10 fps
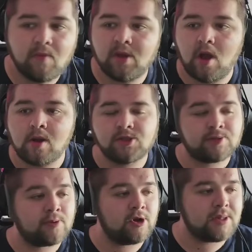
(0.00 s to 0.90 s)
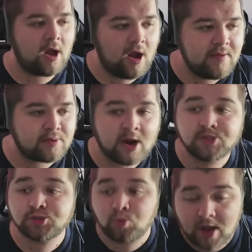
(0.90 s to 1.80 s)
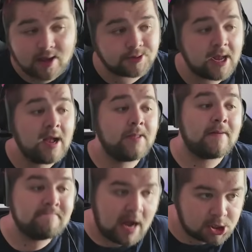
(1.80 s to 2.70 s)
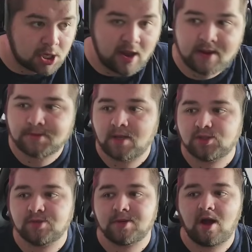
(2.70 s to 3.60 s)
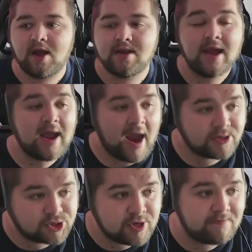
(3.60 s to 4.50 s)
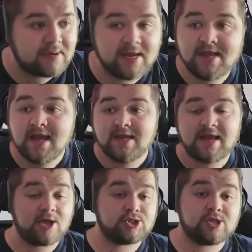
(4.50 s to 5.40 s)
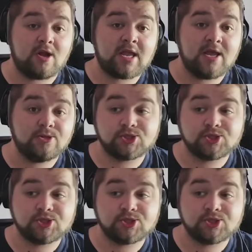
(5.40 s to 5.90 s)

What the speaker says: we are going to deploy the high press with the much higher defensive line and simply get stuck in.